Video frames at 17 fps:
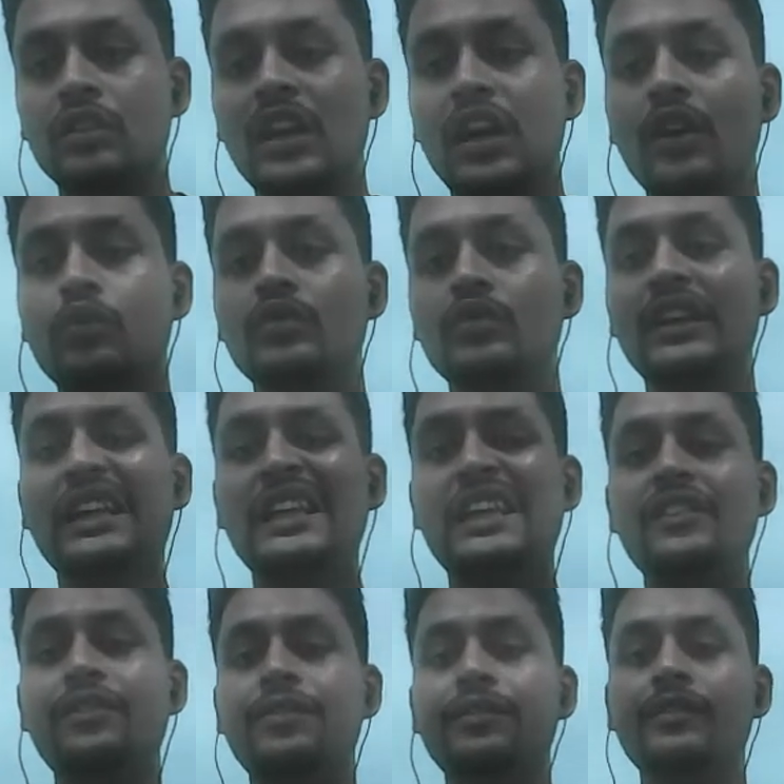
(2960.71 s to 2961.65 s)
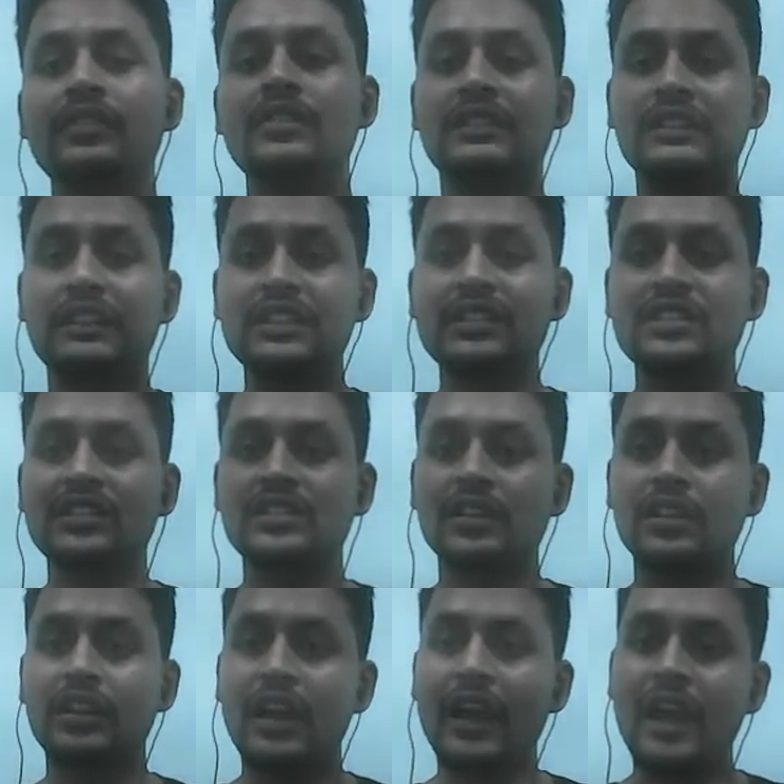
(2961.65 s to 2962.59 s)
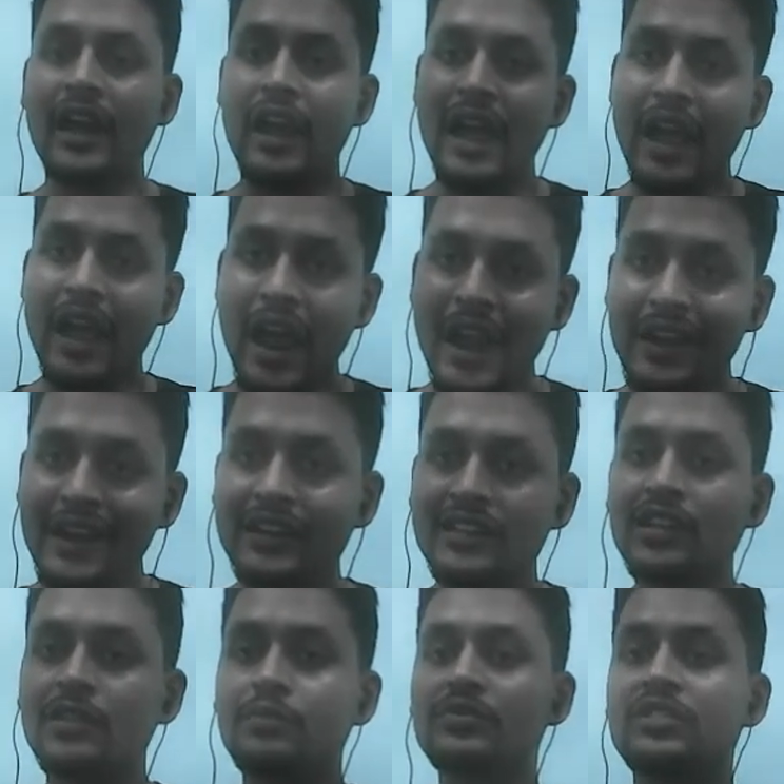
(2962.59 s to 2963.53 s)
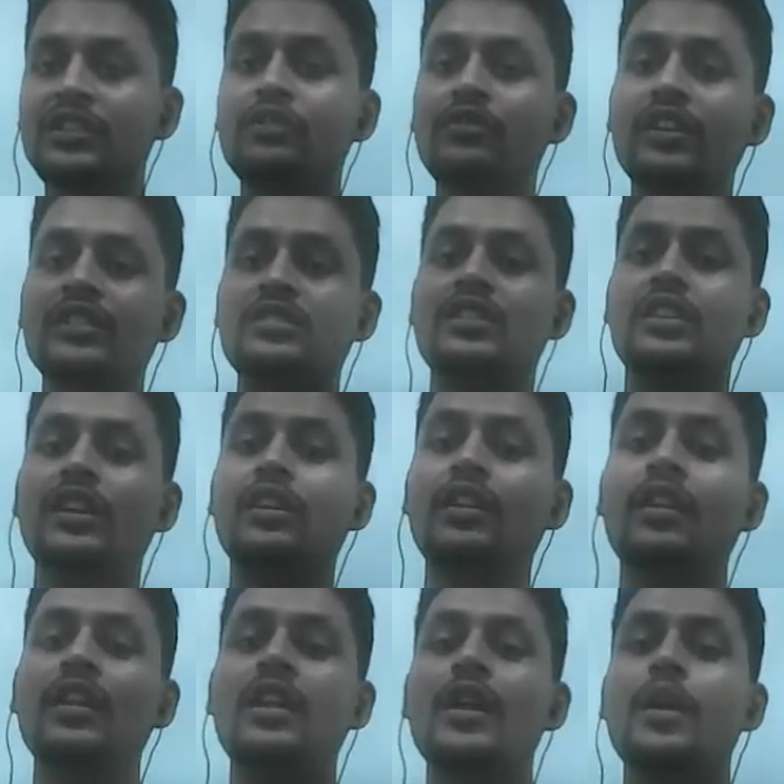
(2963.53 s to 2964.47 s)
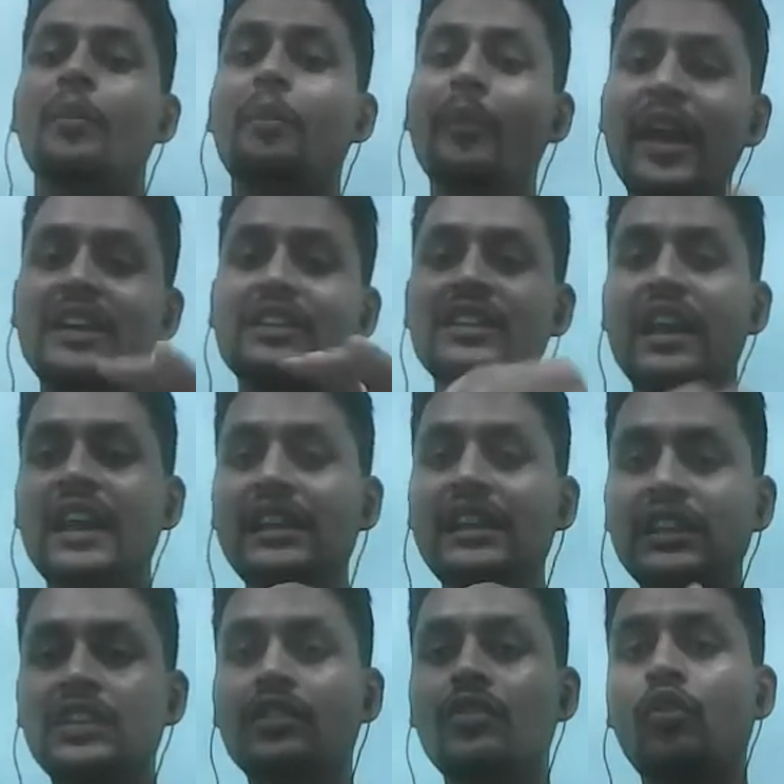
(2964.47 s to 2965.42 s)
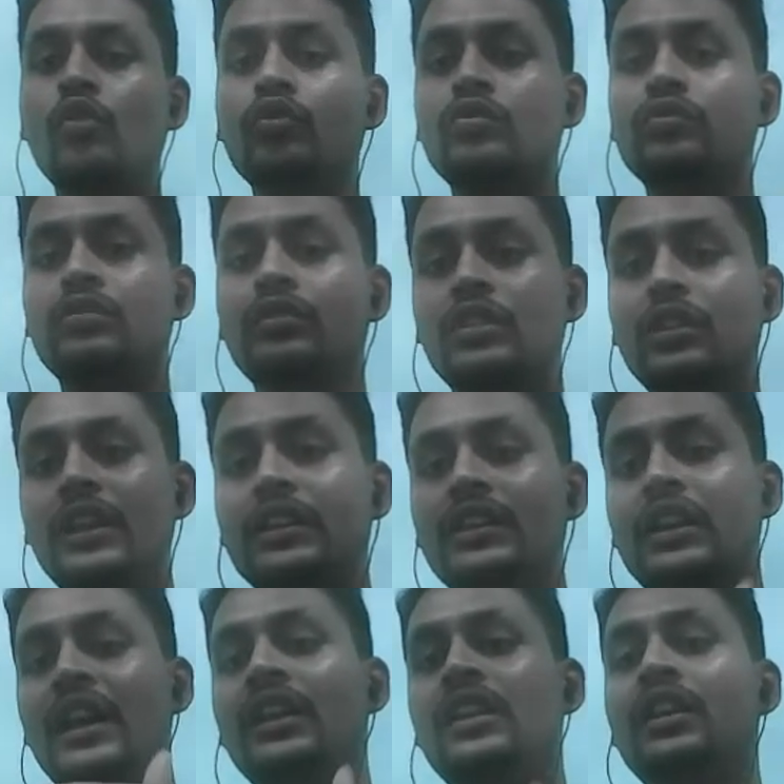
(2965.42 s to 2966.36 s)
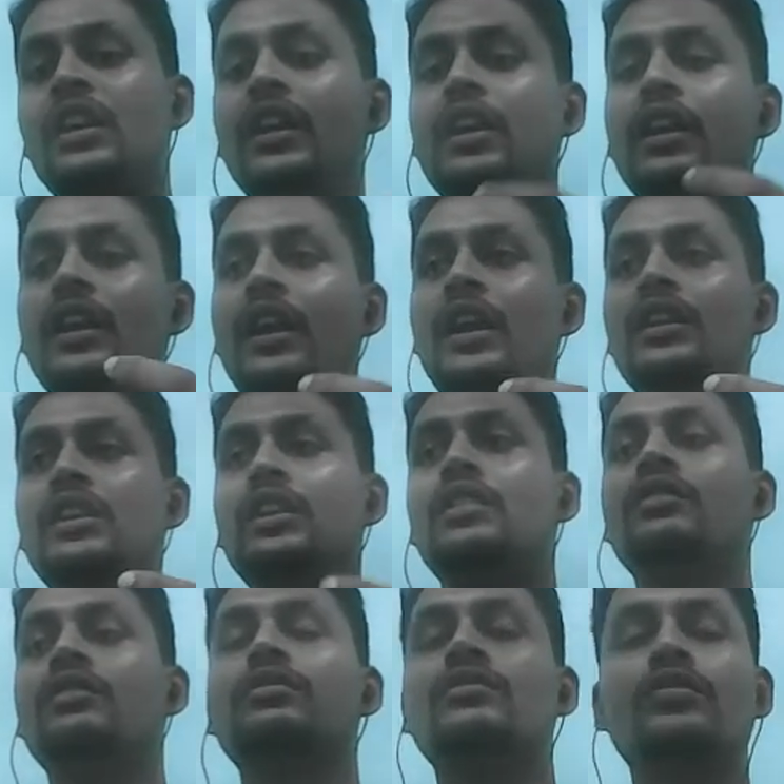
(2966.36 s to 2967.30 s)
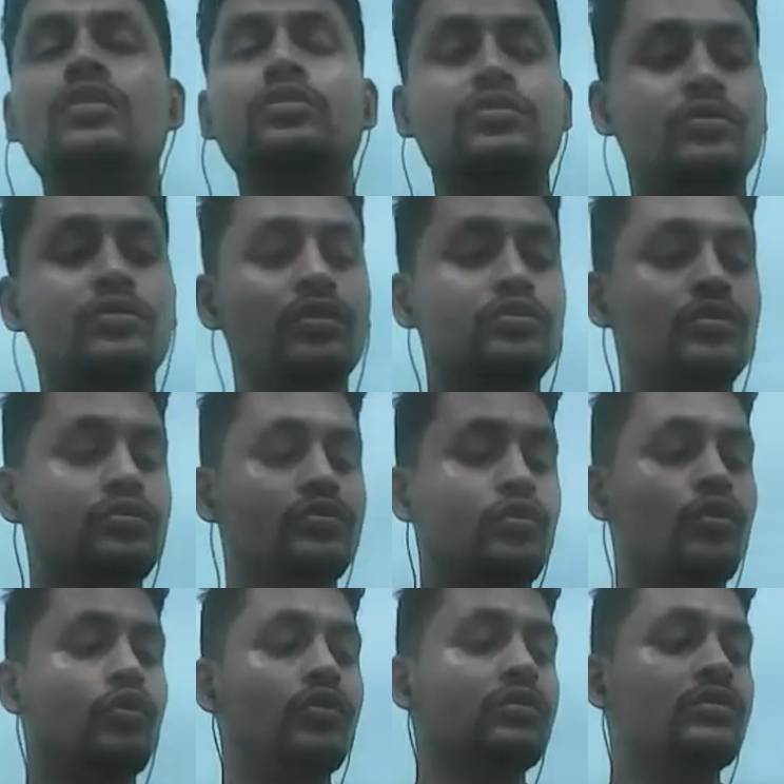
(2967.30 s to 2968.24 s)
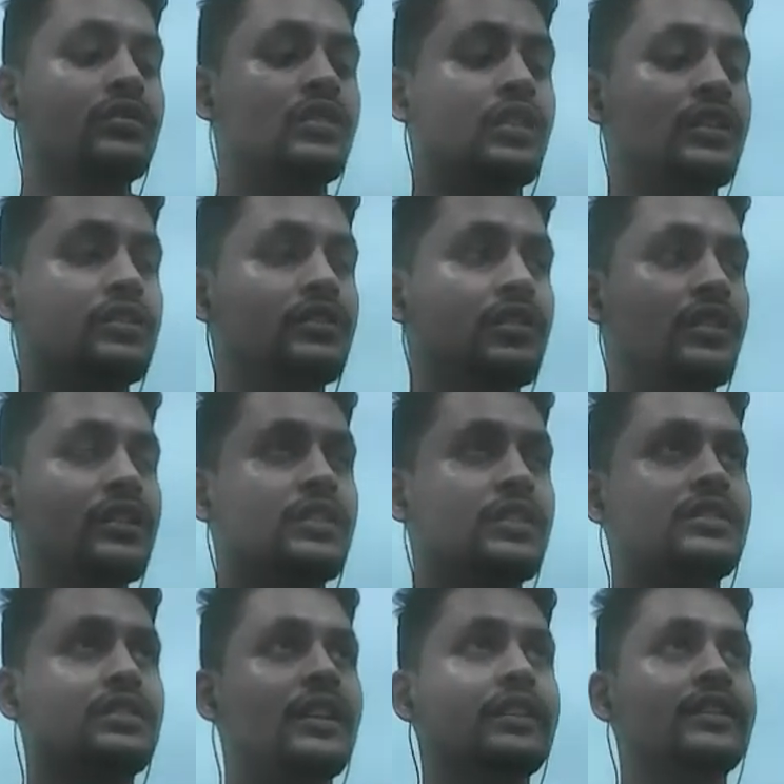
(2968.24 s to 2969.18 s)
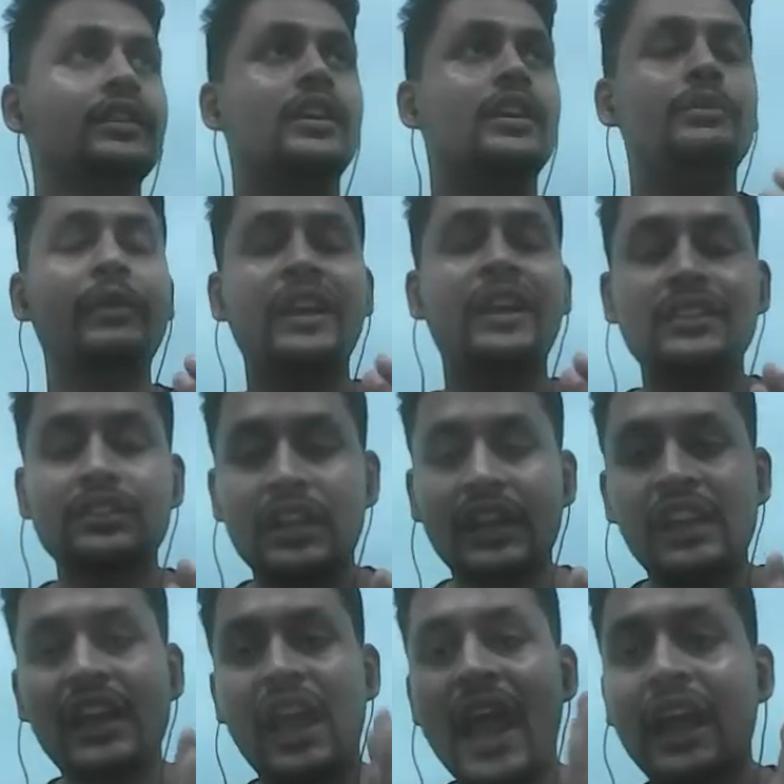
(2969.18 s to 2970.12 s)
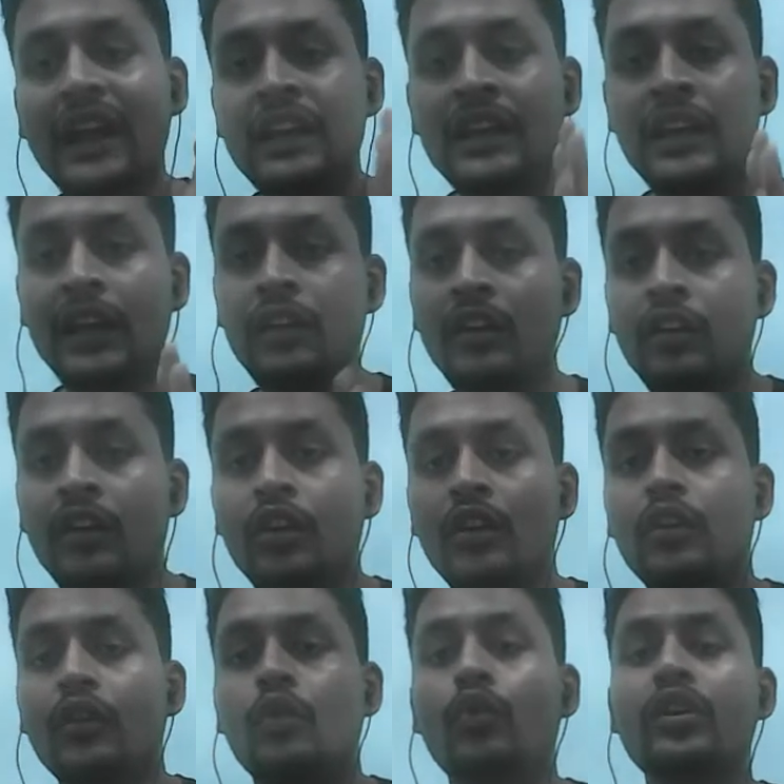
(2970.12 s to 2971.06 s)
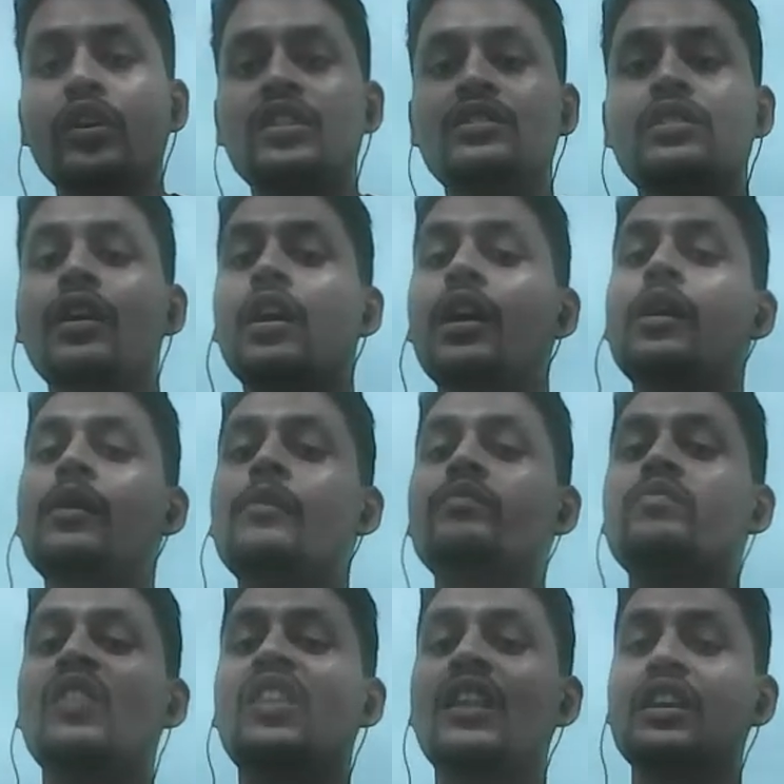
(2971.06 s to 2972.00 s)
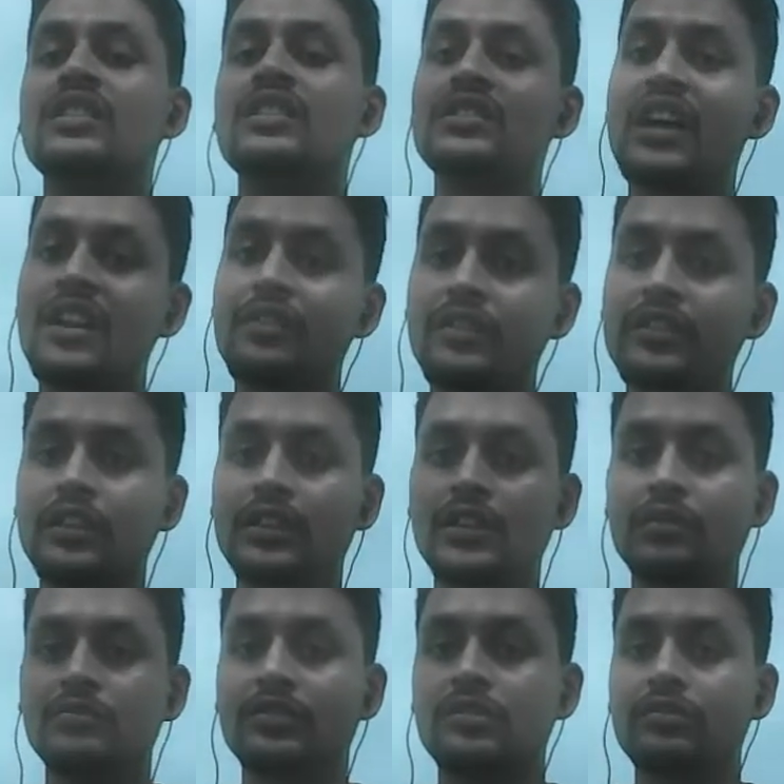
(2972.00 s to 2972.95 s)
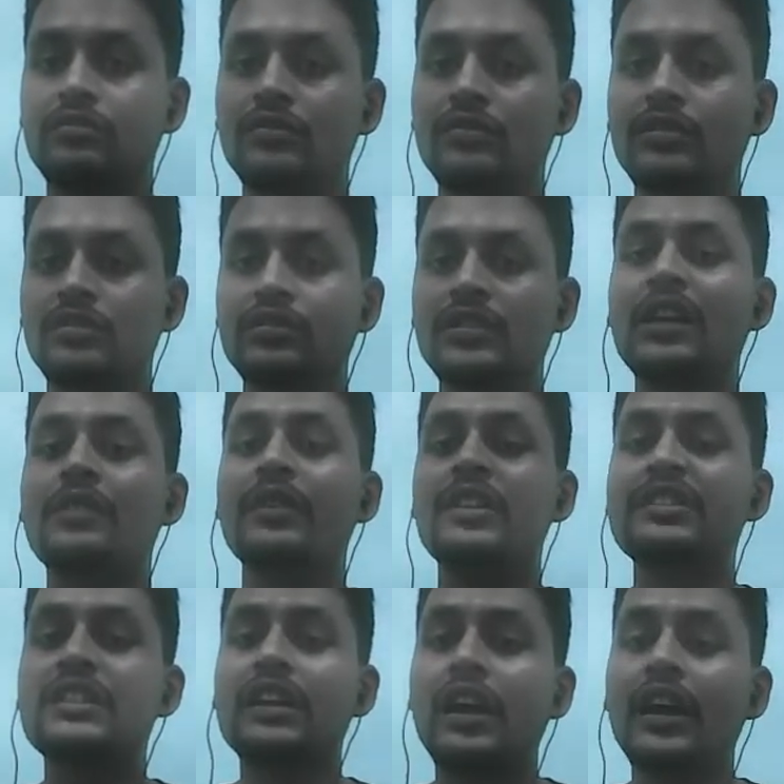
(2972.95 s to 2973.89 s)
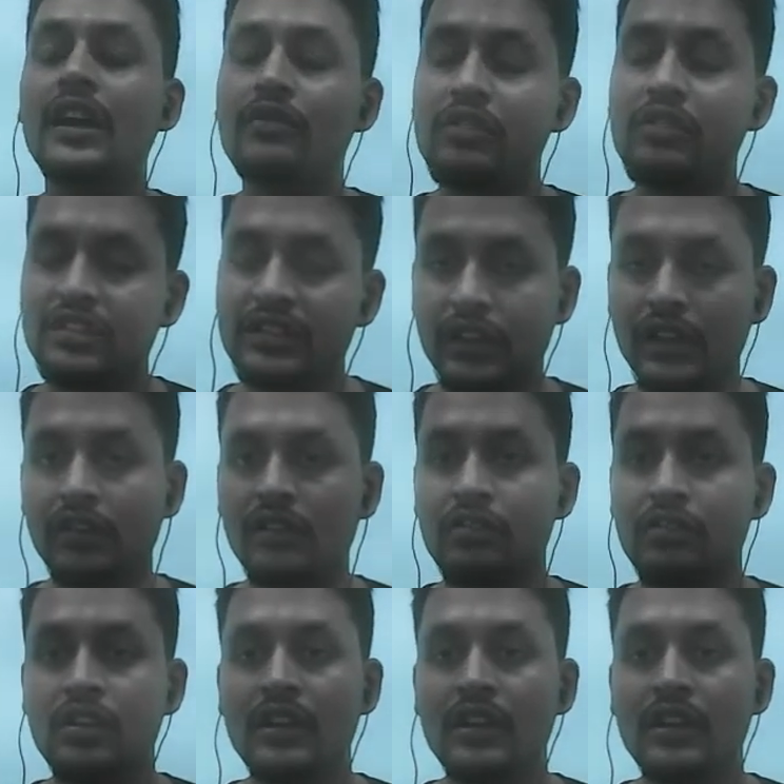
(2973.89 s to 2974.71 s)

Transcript: Now, if this add atoms in itself make any cone, like in any not a cone, that it is like makes any angle with the surface atoms, surface in itself,